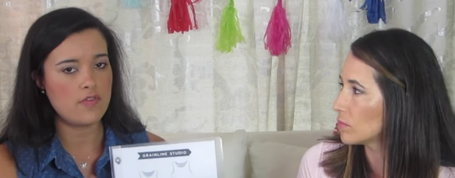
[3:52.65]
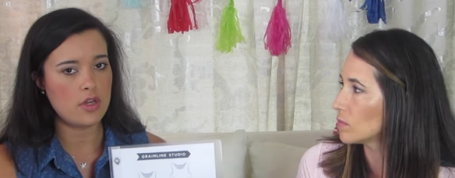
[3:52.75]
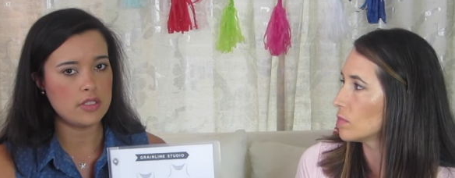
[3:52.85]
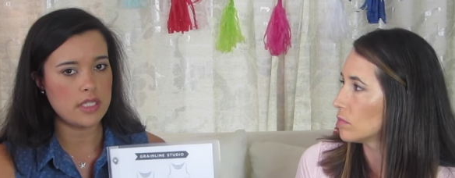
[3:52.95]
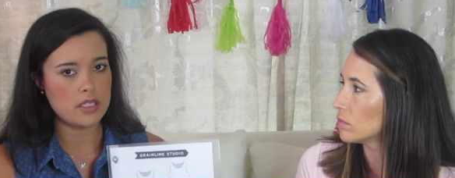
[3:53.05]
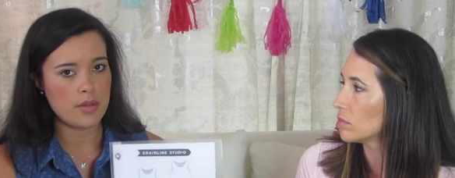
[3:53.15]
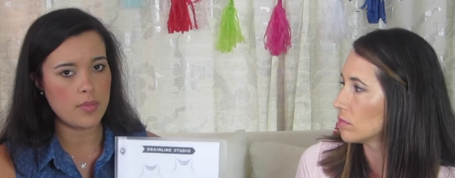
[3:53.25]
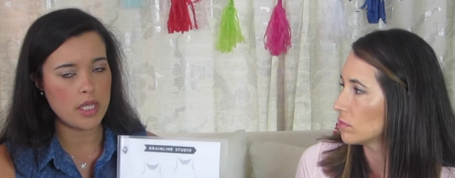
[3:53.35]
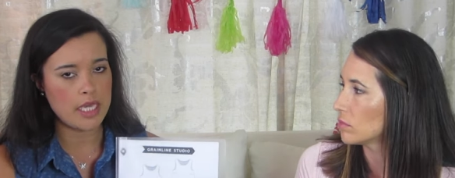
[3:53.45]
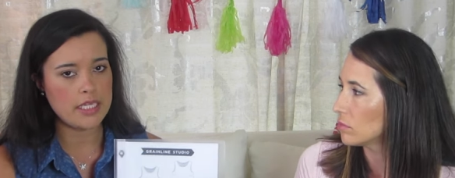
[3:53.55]
Speaker 1: falls into
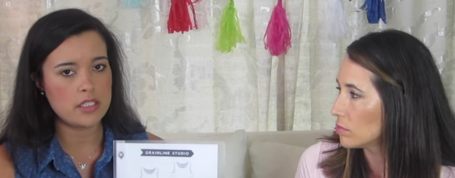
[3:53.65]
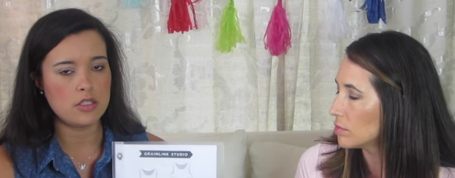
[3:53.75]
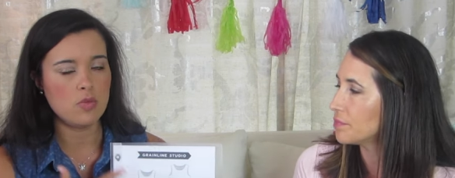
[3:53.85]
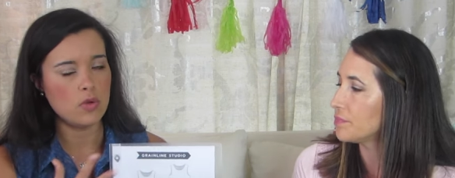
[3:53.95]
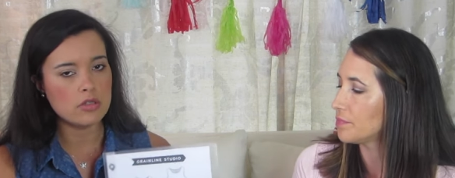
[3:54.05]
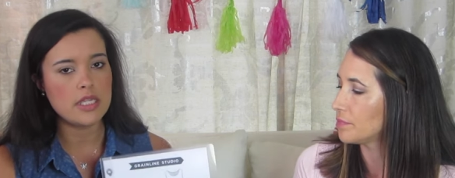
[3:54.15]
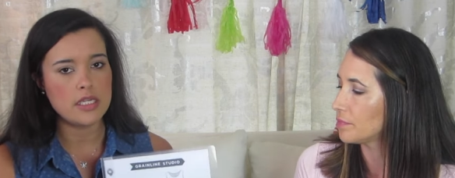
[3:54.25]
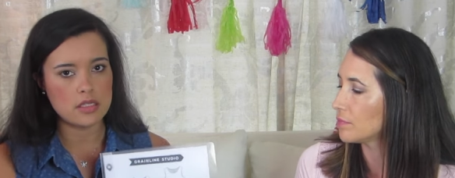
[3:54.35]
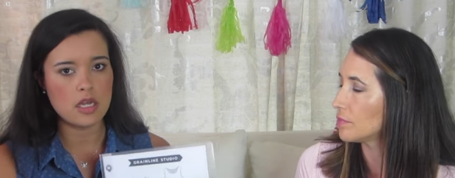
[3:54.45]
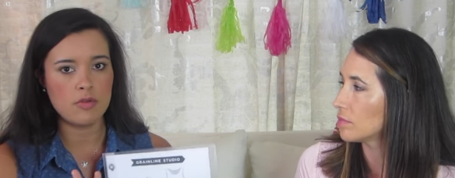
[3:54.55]
place. You will
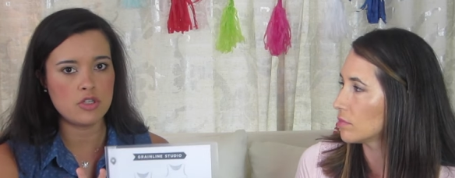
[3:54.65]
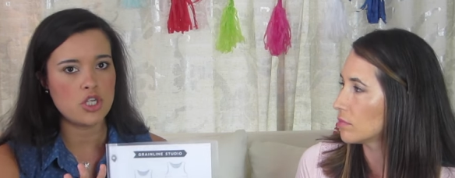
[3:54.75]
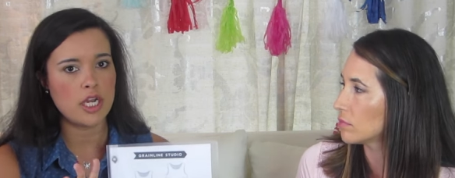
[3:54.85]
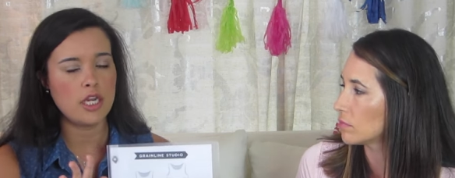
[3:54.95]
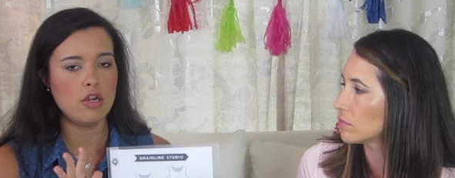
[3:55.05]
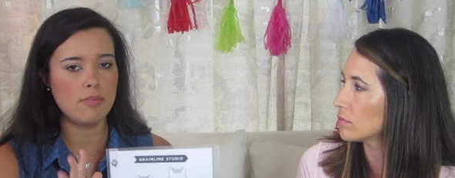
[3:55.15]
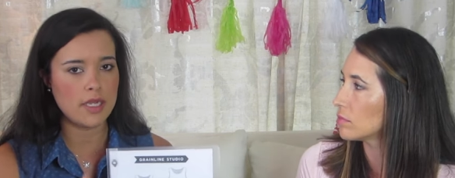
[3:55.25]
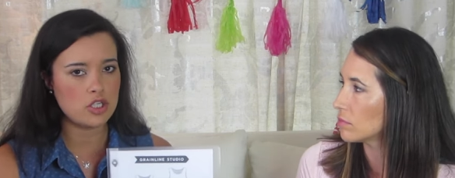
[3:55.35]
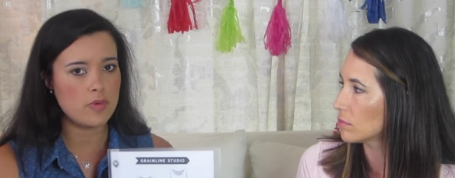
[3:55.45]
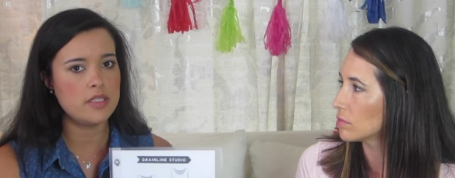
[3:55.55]
need to double check your
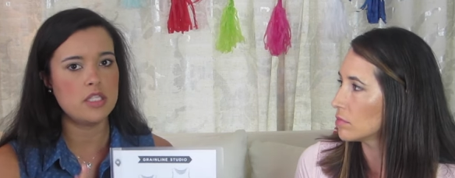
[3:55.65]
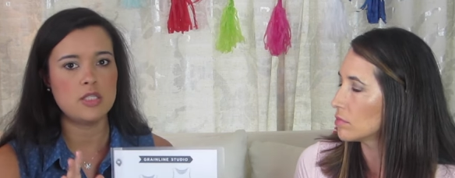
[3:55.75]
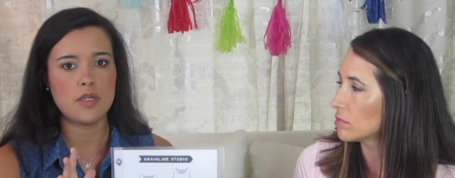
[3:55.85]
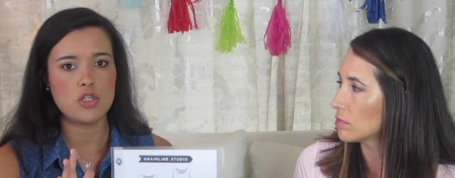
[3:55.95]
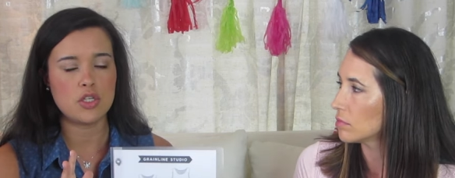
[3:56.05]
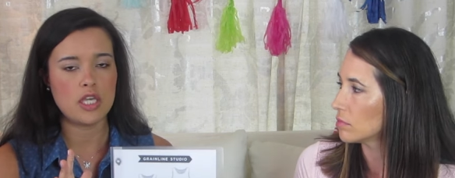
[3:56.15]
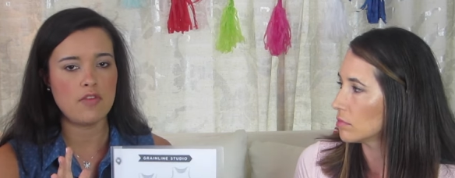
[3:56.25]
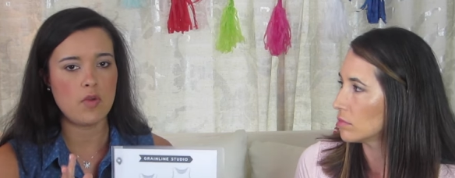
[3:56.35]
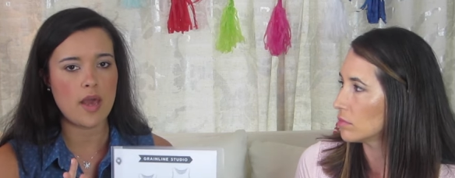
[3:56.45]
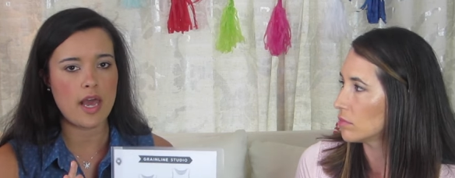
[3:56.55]
measurements, especially
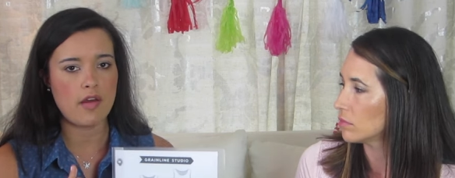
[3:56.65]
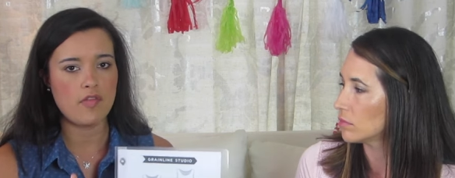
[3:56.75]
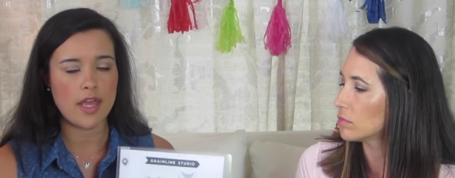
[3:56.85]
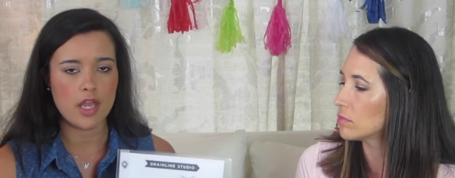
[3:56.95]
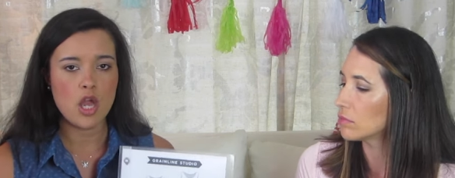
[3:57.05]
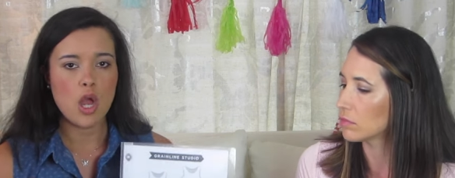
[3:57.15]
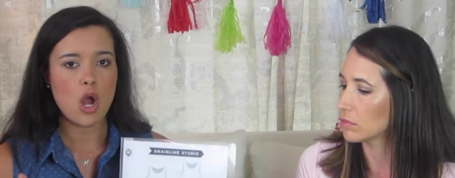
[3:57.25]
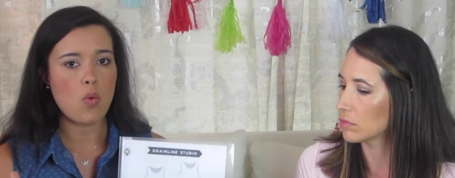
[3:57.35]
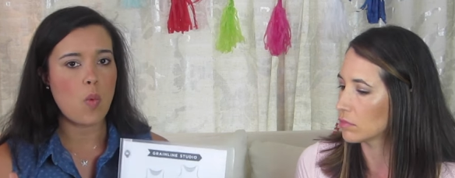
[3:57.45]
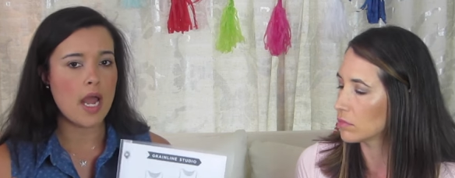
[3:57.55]
if you have like
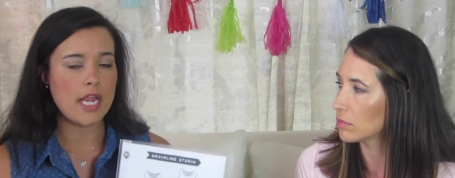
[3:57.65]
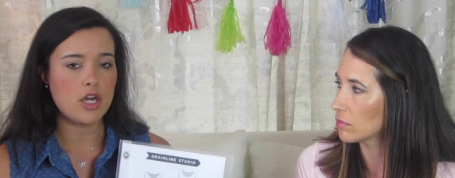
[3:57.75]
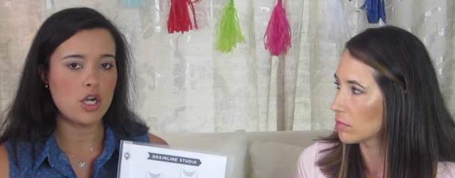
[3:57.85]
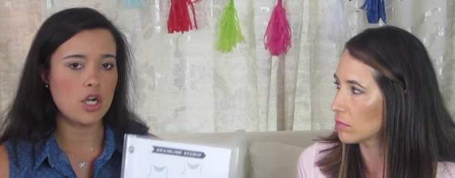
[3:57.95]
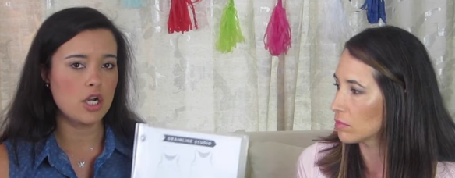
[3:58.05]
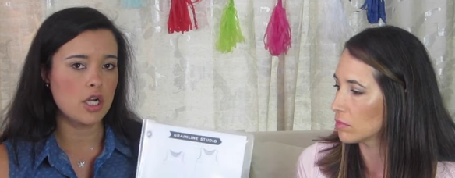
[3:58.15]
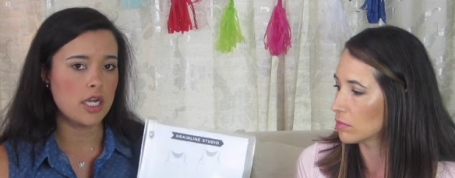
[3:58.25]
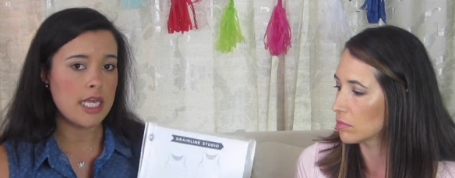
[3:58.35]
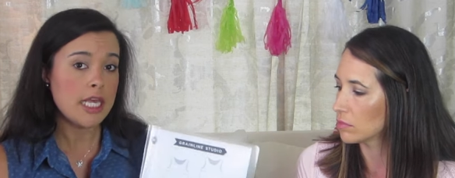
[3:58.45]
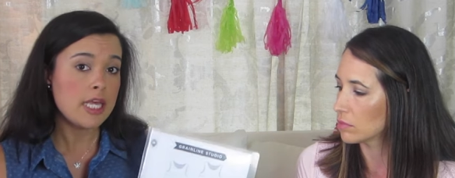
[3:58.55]
a wider
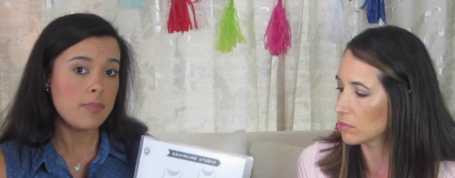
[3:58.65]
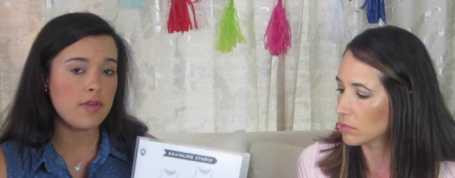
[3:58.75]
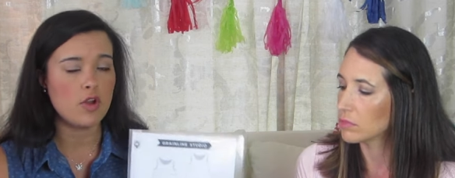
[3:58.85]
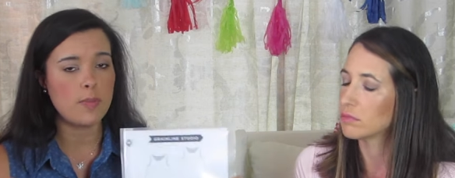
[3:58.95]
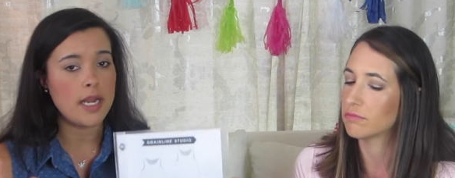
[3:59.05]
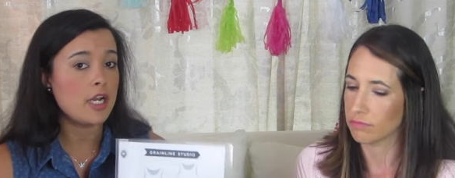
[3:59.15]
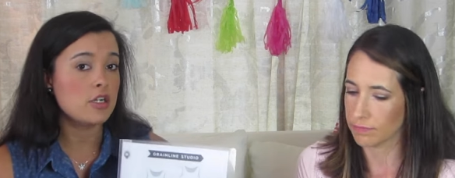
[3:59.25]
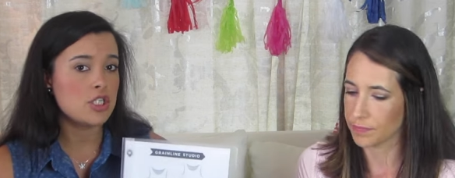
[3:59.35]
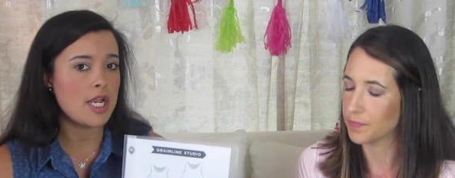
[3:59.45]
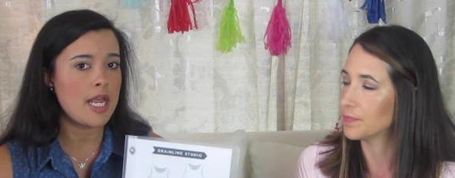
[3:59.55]
hip, if you're
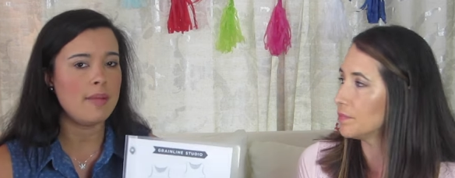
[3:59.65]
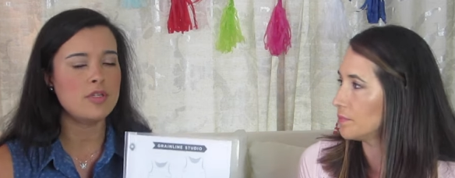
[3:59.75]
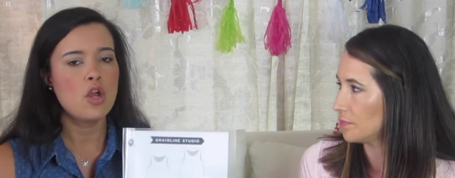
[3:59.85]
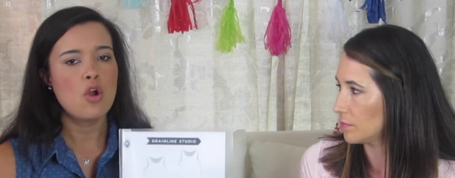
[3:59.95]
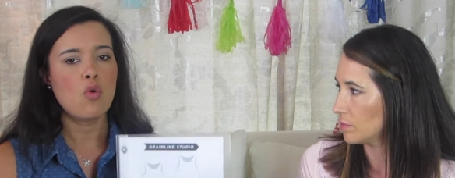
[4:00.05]
pear-shaped,